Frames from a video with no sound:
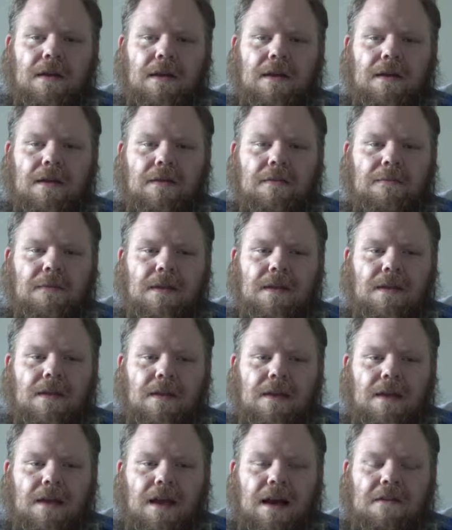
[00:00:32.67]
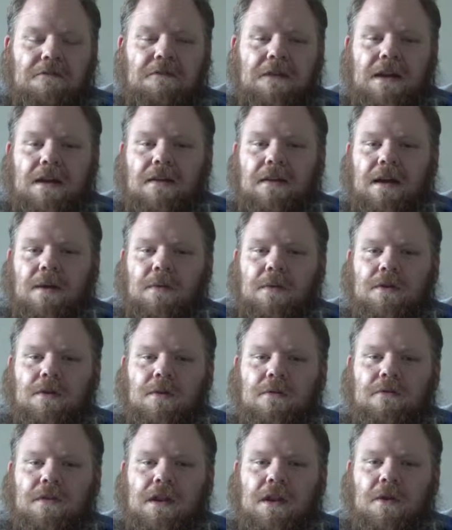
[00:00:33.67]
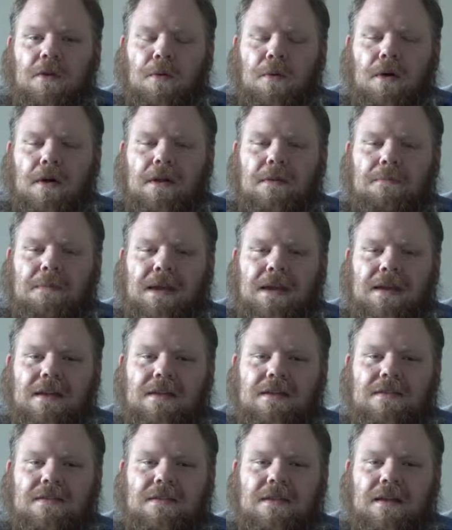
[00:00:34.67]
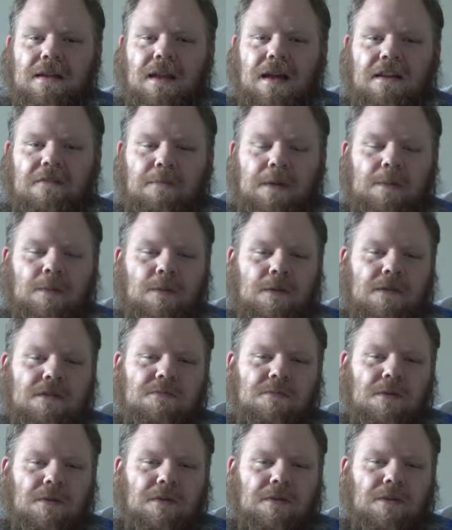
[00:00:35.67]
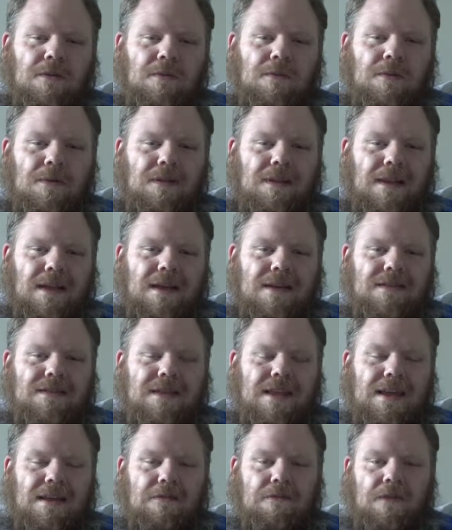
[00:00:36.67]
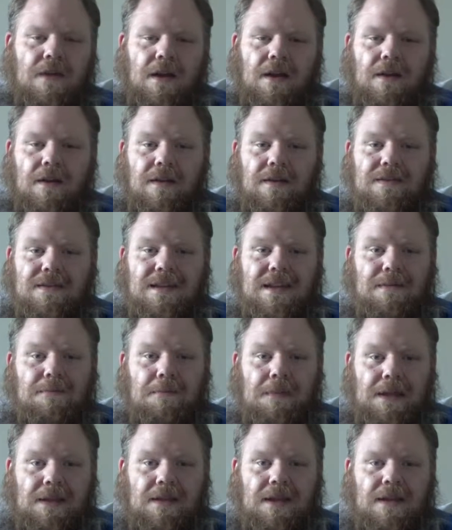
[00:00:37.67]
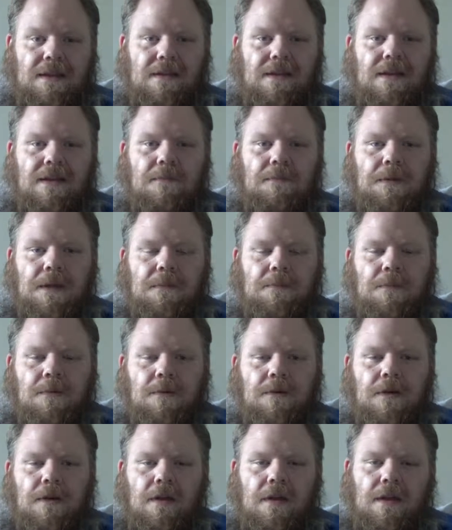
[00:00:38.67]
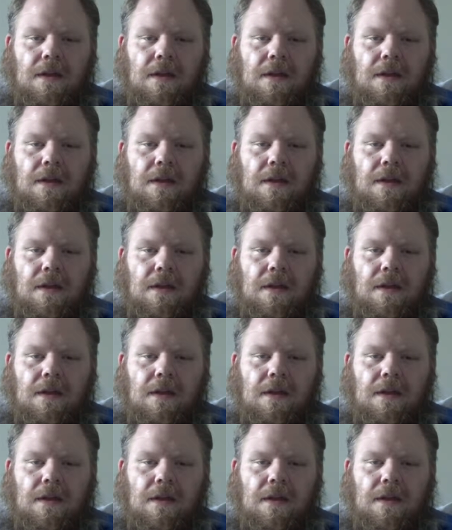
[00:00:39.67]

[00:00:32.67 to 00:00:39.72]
And I figured I would do a video on it because a lot of people in this world don't realize that fire ants can be deadly to people.